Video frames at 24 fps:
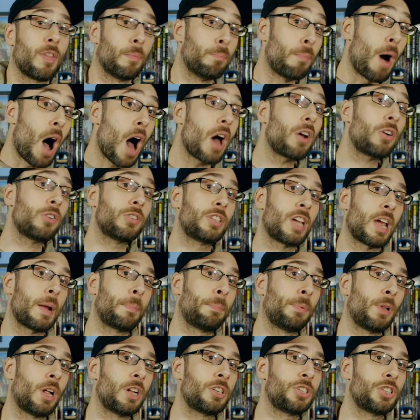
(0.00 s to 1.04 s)
The modern day
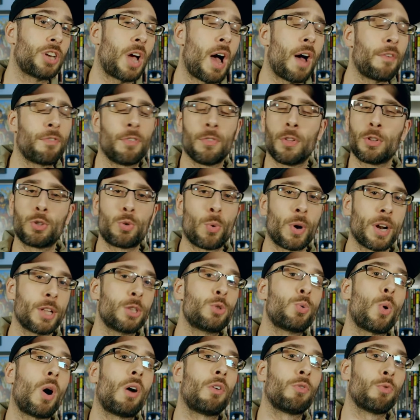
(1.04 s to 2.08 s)
Bloodshot from the
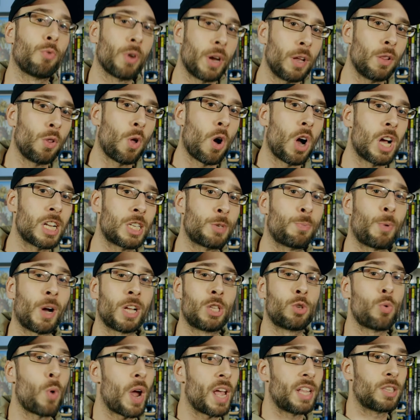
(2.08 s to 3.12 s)
2012 relaunch by
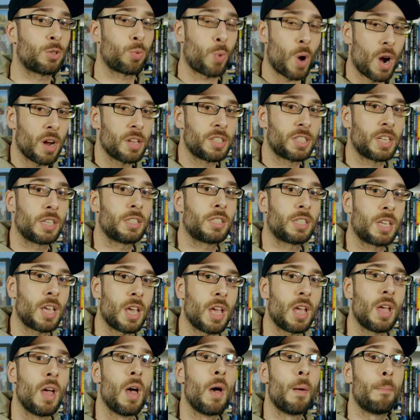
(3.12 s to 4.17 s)
Duane
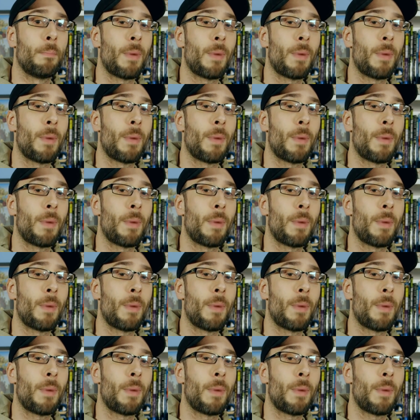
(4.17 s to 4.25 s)
Swierczynski,